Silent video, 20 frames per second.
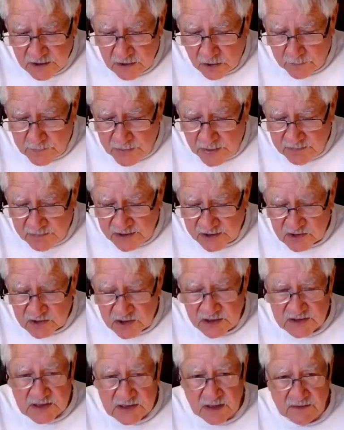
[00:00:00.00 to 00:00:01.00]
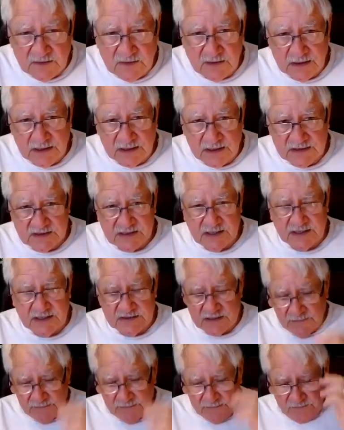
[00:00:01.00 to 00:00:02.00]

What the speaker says: or public trust under the United States.